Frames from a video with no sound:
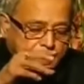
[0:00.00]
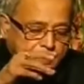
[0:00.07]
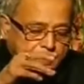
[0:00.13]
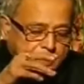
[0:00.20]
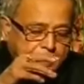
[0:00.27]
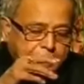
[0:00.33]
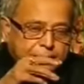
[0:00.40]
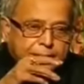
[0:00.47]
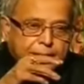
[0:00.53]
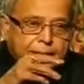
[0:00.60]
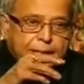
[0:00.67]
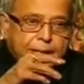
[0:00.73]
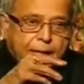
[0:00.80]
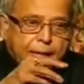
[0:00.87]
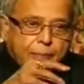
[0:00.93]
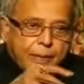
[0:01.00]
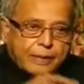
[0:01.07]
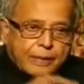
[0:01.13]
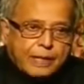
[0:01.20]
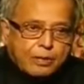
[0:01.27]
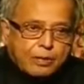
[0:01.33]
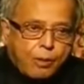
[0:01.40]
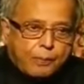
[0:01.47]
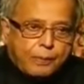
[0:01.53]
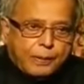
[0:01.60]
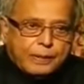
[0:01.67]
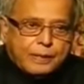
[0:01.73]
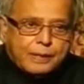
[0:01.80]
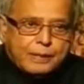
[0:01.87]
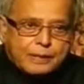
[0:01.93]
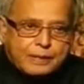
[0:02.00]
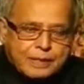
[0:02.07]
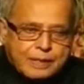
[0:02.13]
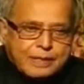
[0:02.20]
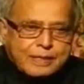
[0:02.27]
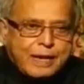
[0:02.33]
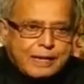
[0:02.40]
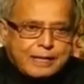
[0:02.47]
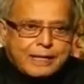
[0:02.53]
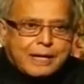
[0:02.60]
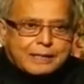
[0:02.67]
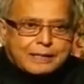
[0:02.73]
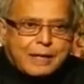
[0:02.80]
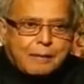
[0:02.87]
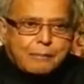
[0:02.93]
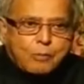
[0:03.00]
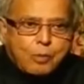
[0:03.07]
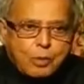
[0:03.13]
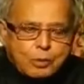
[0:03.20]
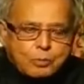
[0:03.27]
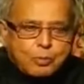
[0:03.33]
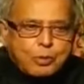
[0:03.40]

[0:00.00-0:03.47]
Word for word: so that they can get advantage of it. In three areas I am